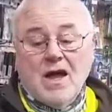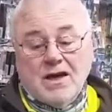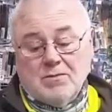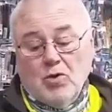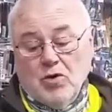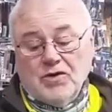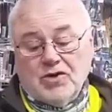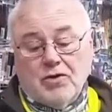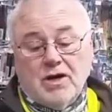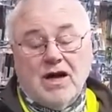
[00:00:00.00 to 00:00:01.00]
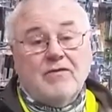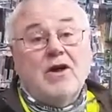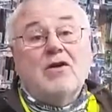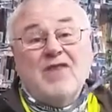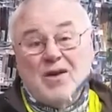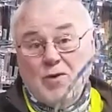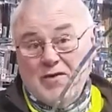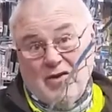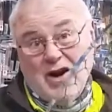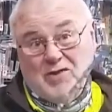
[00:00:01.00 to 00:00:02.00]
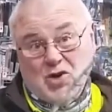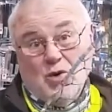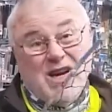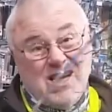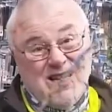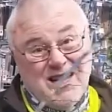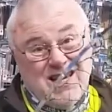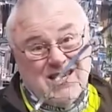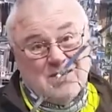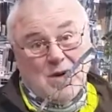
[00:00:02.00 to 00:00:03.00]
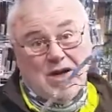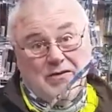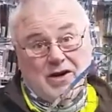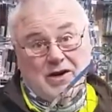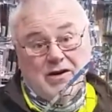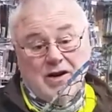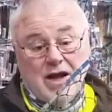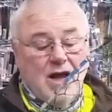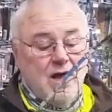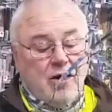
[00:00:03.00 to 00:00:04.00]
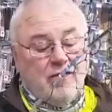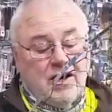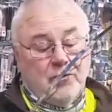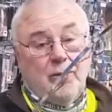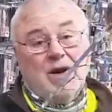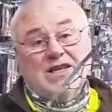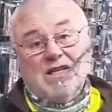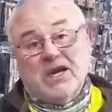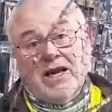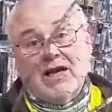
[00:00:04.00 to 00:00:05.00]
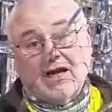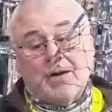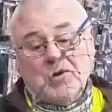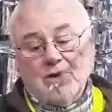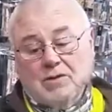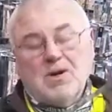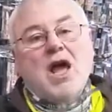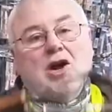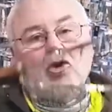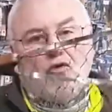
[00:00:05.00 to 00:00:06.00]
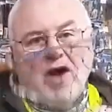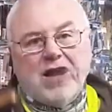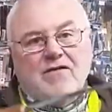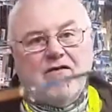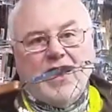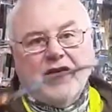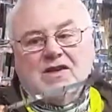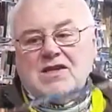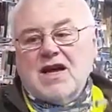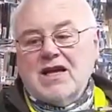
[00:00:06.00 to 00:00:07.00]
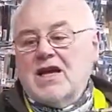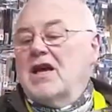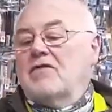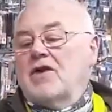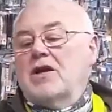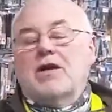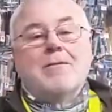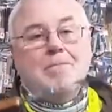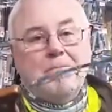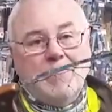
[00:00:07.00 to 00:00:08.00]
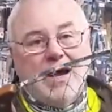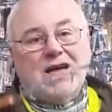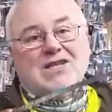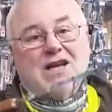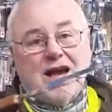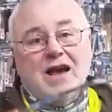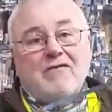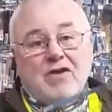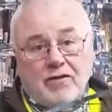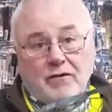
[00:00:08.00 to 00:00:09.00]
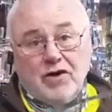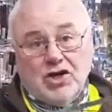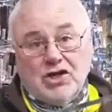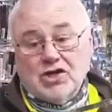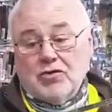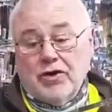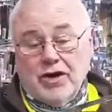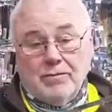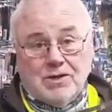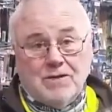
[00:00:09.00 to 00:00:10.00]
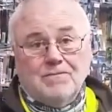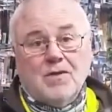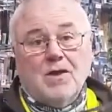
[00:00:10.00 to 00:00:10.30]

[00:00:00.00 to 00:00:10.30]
It's more than strong enough, and I've had one for over 20 years, believe it or not, and I've only replaced an heading a couple of times. Great Father's Day gift you must have if you're fishing streams.